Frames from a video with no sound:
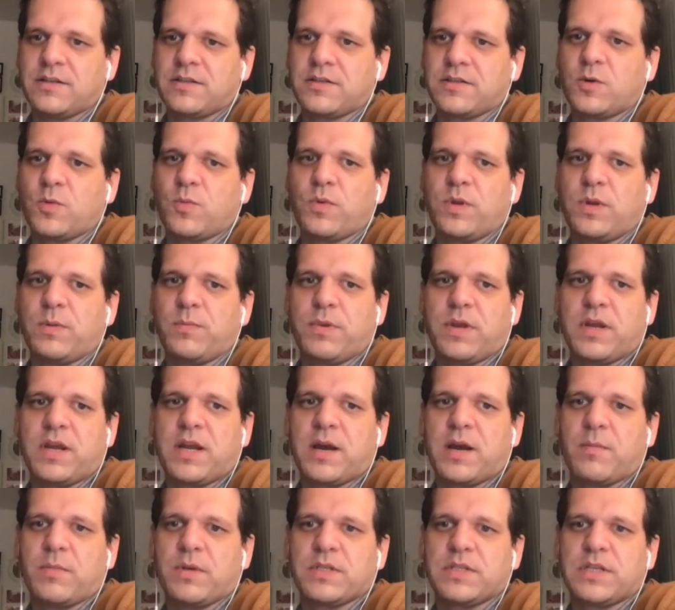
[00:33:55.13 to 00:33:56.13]
So we
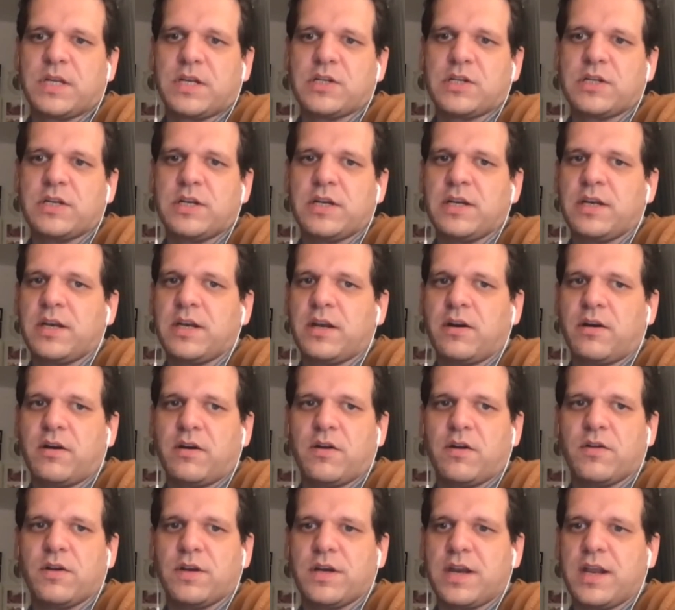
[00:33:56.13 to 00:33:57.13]
become essentially
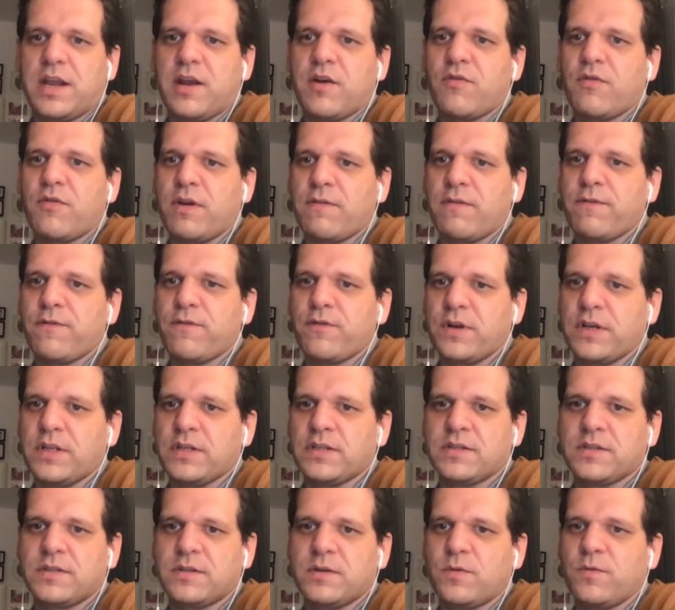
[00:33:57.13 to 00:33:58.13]
their
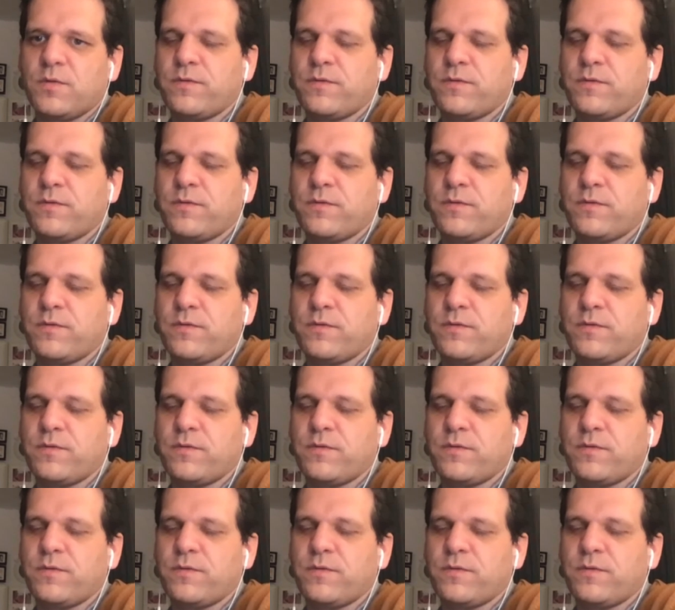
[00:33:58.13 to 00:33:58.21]
reference